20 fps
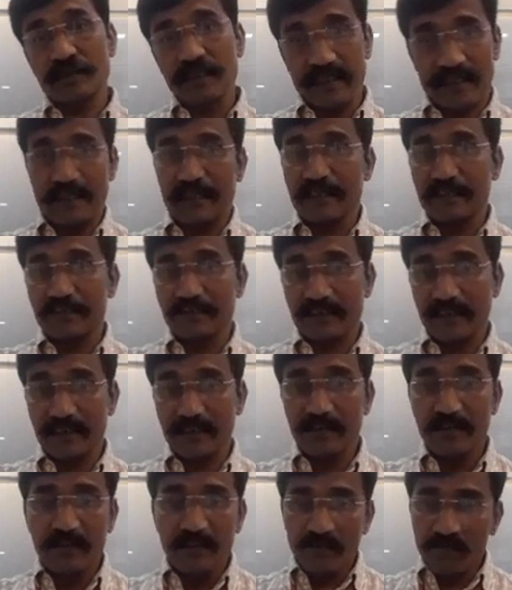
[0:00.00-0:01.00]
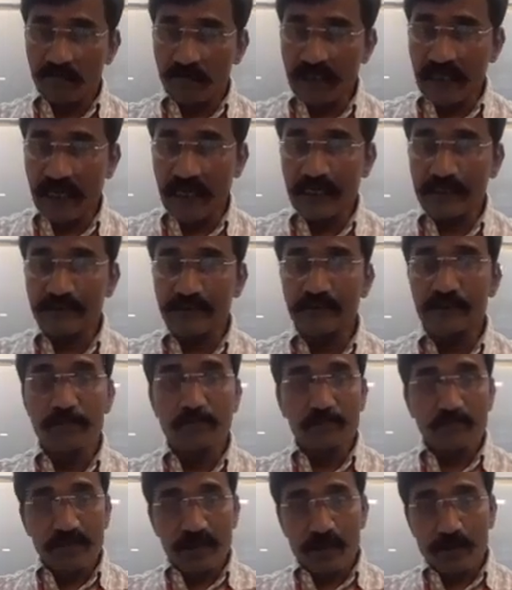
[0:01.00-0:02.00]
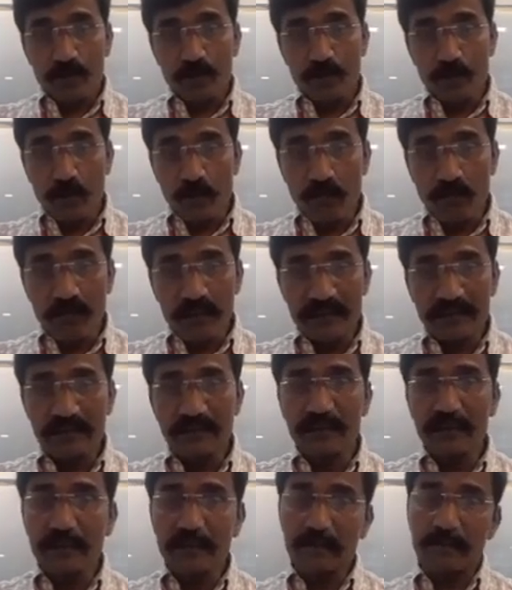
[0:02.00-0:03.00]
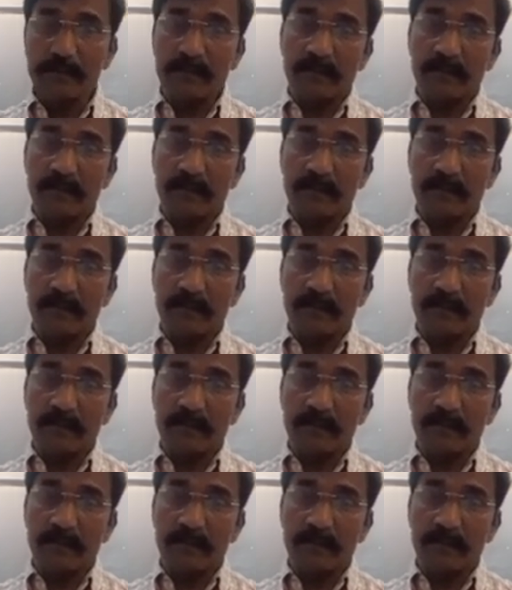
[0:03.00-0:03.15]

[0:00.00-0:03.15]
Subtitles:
the radial side. Whereas towards the